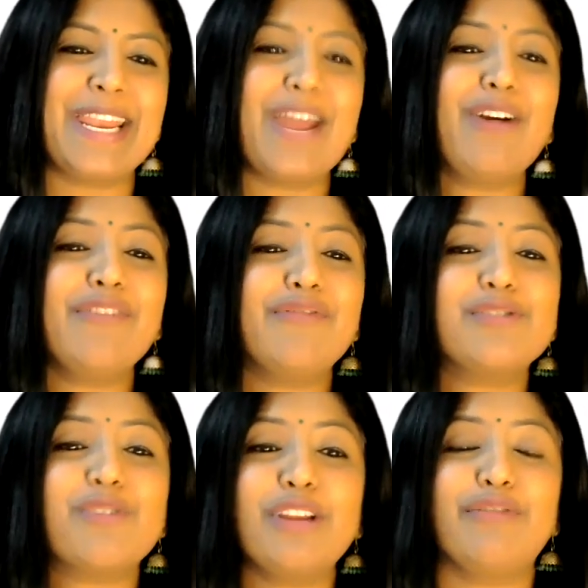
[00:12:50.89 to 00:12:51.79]
Now, if
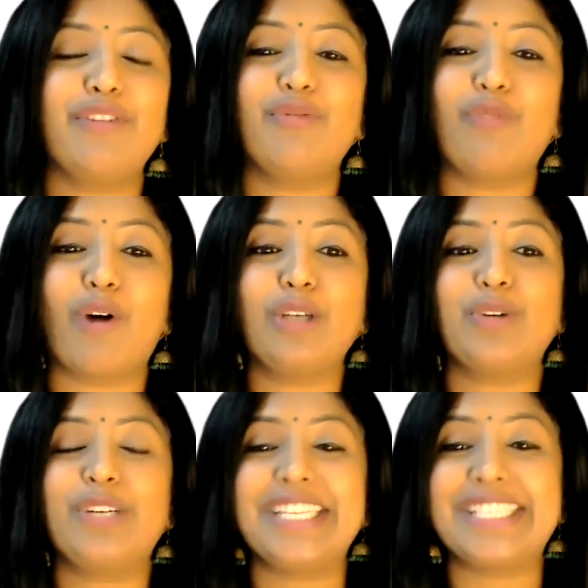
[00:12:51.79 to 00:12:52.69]
at all, if you
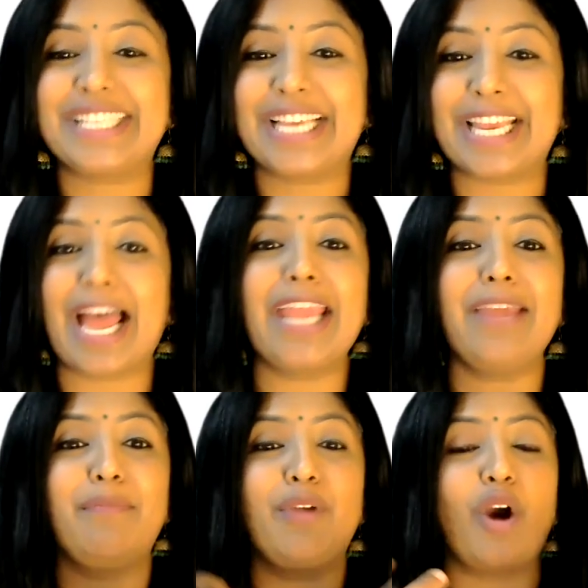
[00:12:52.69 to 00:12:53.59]
want to
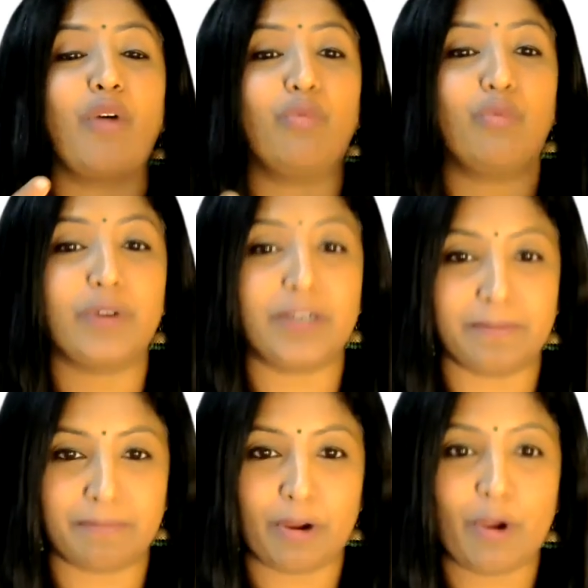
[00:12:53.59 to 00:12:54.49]
describe your
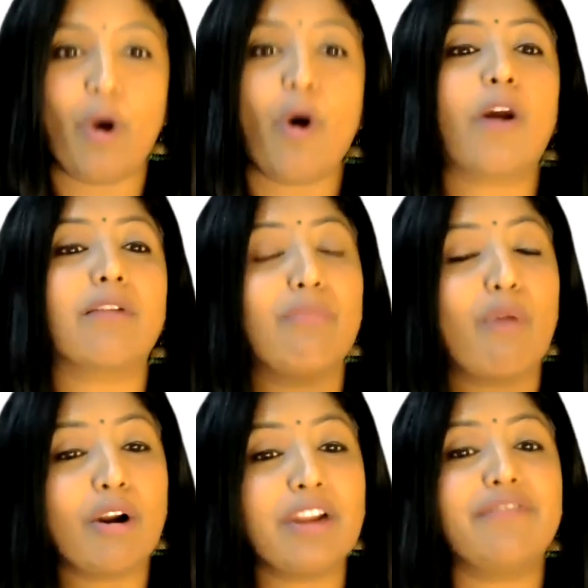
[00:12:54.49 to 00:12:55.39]
verb or
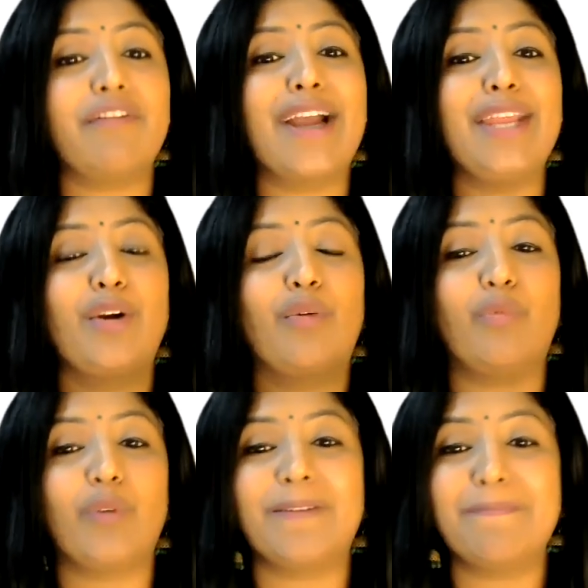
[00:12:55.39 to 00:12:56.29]
modify your
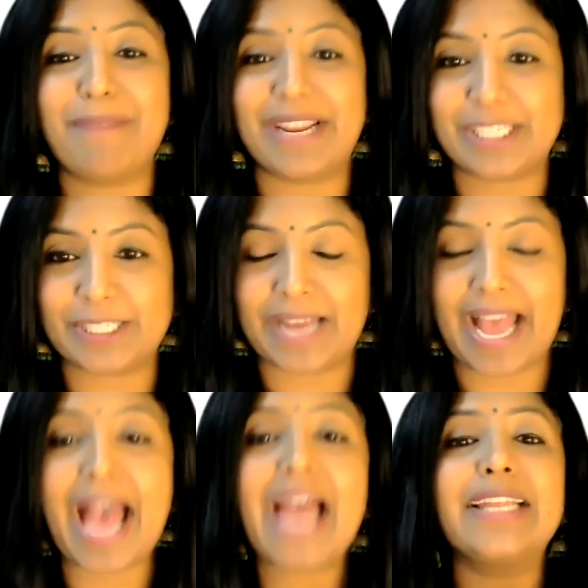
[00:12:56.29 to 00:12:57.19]
verb better,
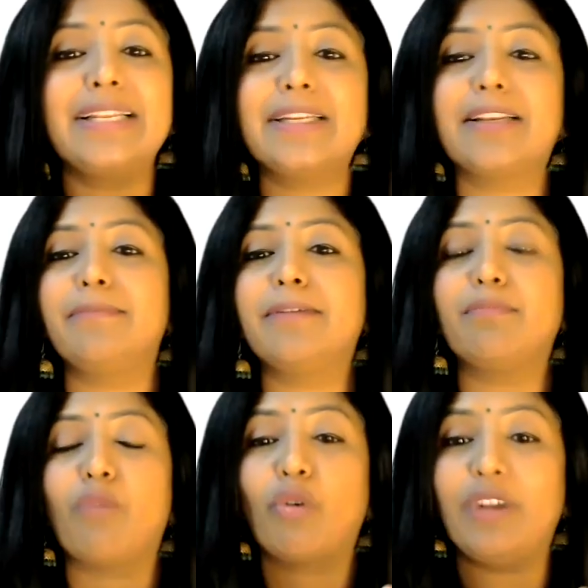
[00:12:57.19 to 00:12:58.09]
add a little bit
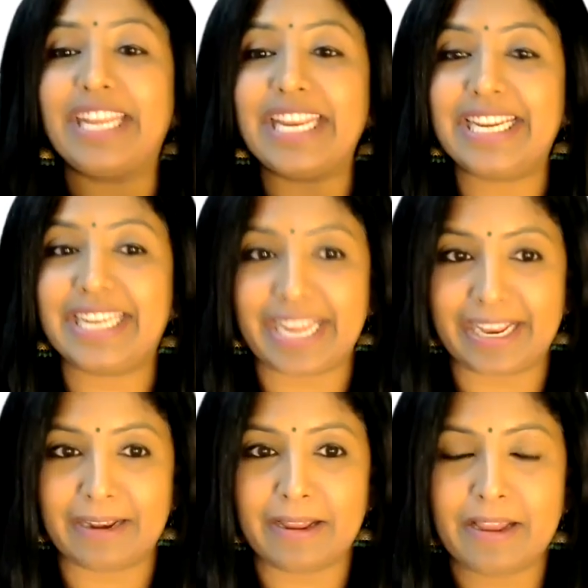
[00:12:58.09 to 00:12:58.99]
more
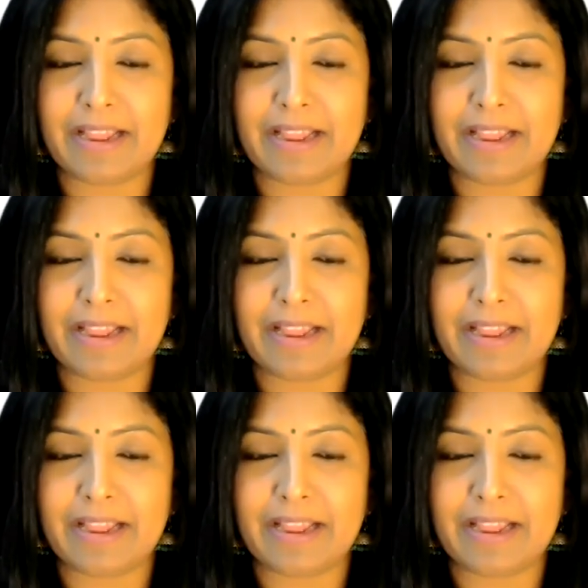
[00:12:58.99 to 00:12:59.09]
detail,